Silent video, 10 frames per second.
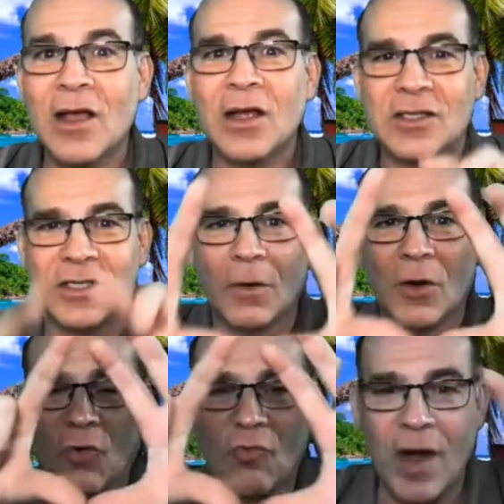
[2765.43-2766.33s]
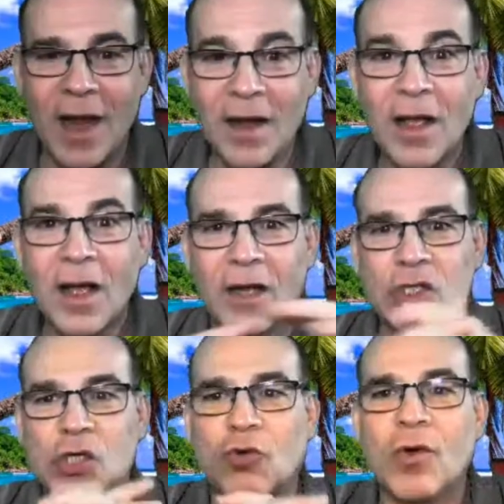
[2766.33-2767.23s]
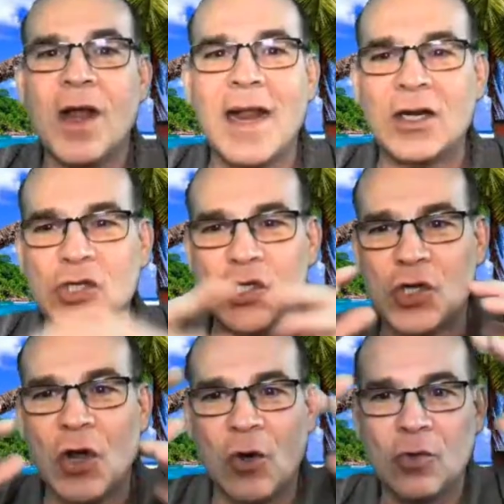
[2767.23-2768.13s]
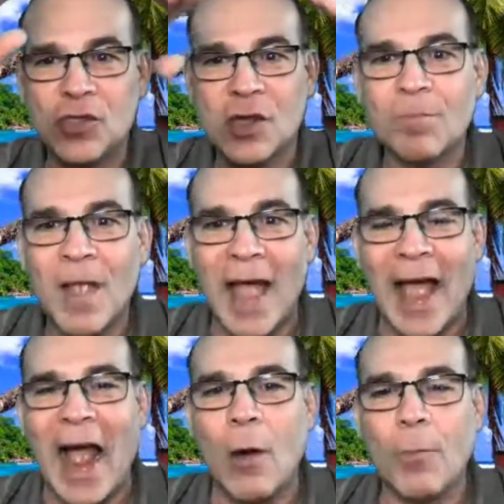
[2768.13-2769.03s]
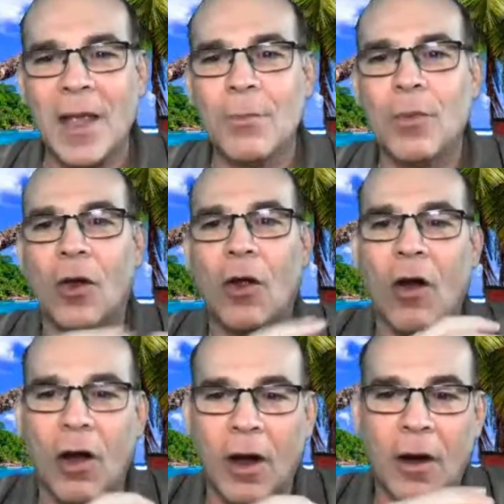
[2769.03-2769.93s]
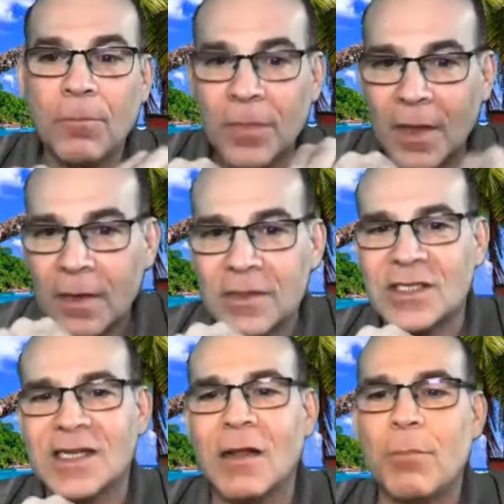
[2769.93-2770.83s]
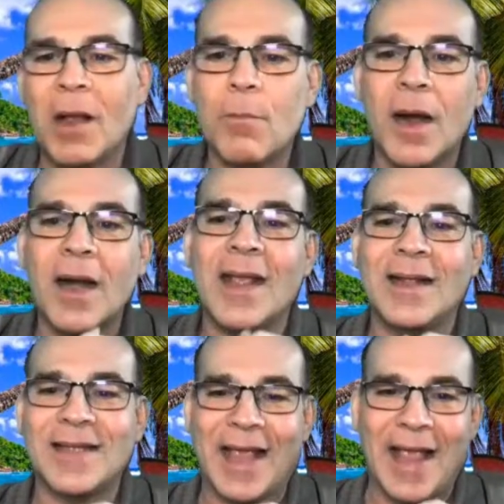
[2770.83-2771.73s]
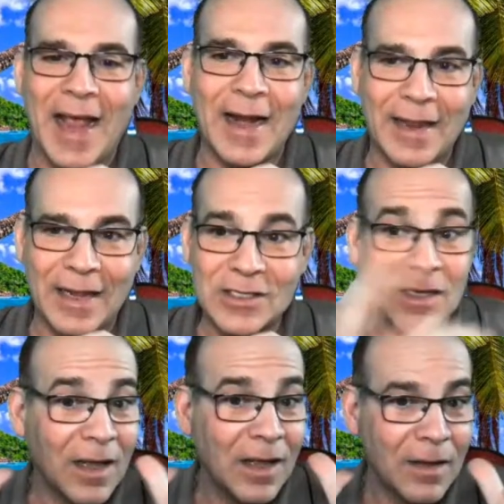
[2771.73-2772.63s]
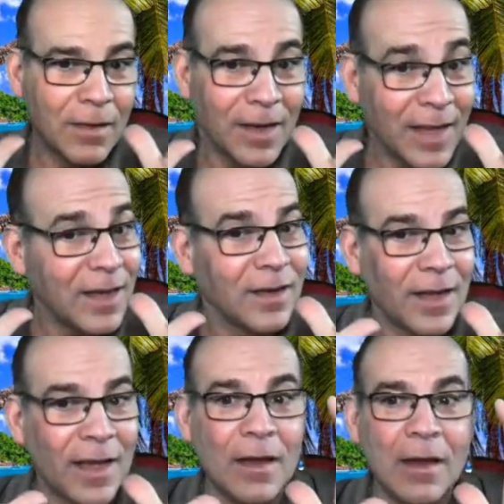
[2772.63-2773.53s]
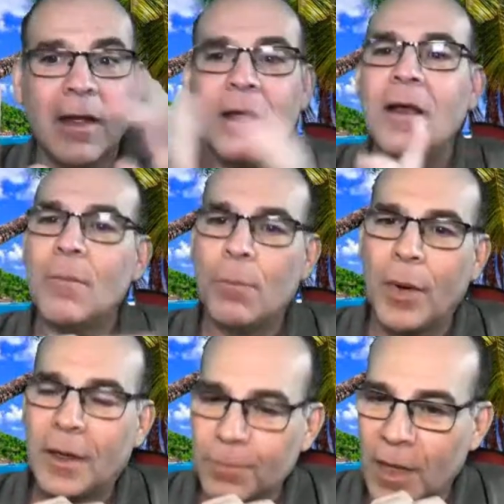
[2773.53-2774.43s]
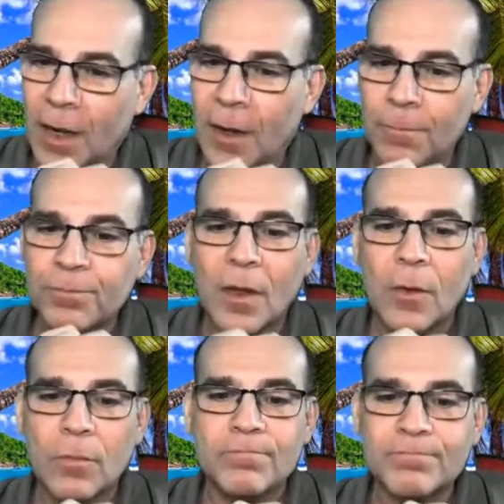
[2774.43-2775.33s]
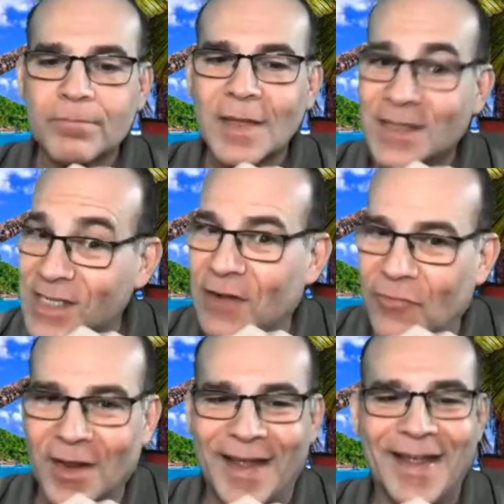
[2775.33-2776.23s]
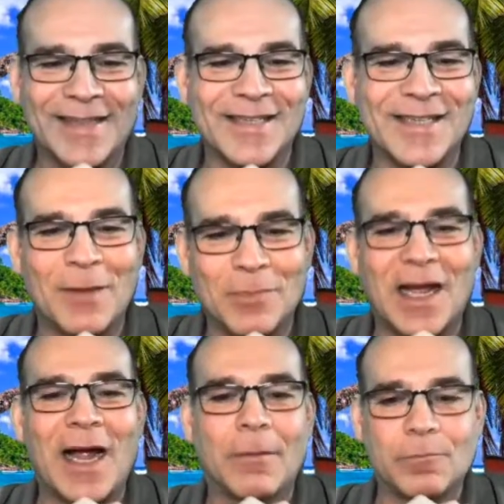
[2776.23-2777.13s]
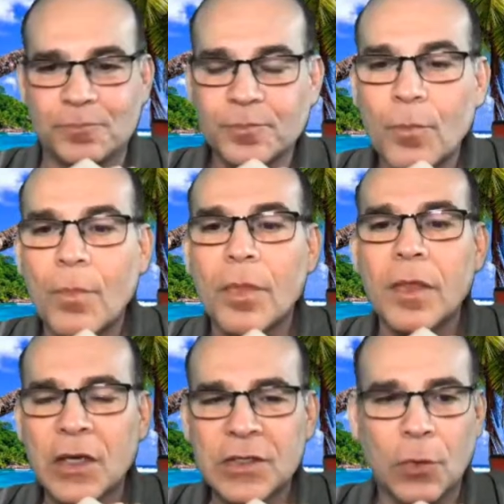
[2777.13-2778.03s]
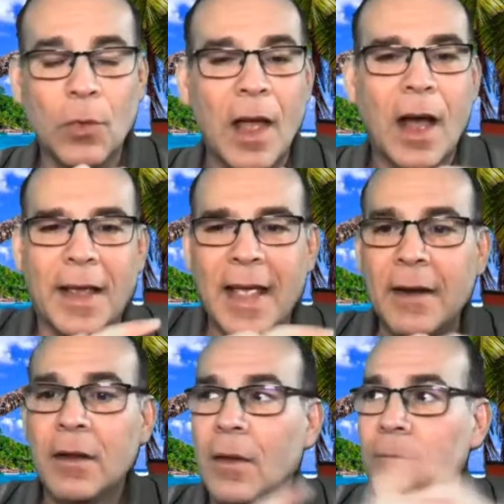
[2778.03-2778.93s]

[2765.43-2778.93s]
to create a tree that shows how people are slipping money into candidates legally, but deceitfully at the same time. So again,